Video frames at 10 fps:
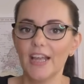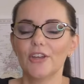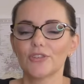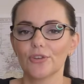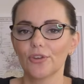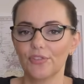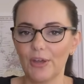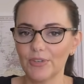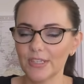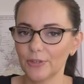So that
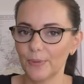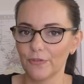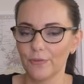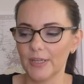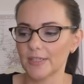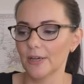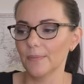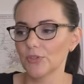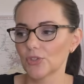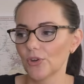was a little bit of a
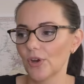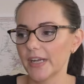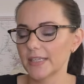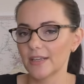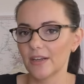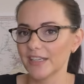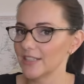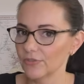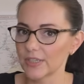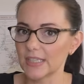mix-up. So I said I
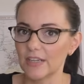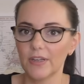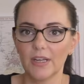didn't receive it,